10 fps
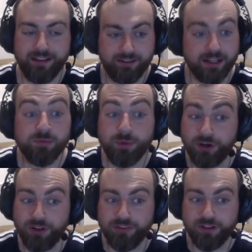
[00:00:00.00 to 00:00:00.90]
Let's be
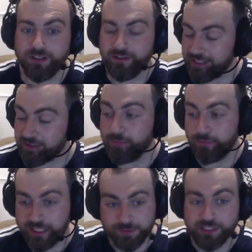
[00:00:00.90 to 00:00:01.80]
honest. Let's
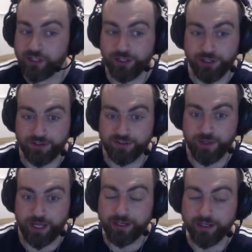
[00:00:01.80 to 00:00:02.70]
be totally honest
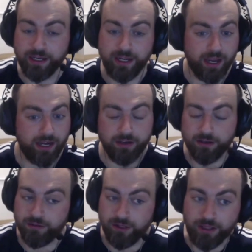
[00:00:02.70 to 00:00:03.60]
about it. And
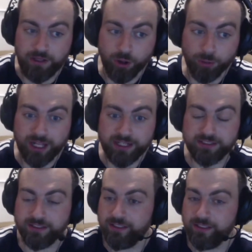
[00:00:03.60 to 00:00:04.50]
the All
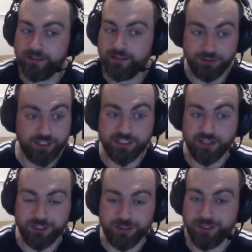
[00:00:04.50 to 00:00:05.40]
Blacks, you guys
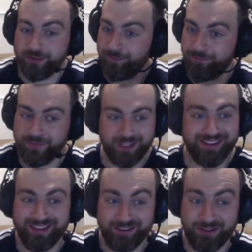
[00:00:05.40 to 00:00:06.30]
go into it,
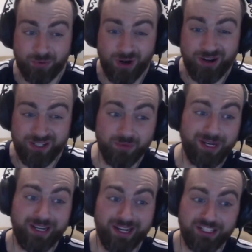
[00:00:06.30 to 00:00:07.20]
your priority is not
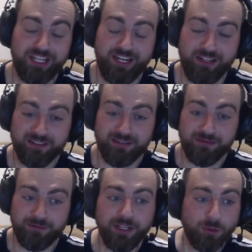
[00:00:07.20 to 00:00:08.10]
beating Argentina, right?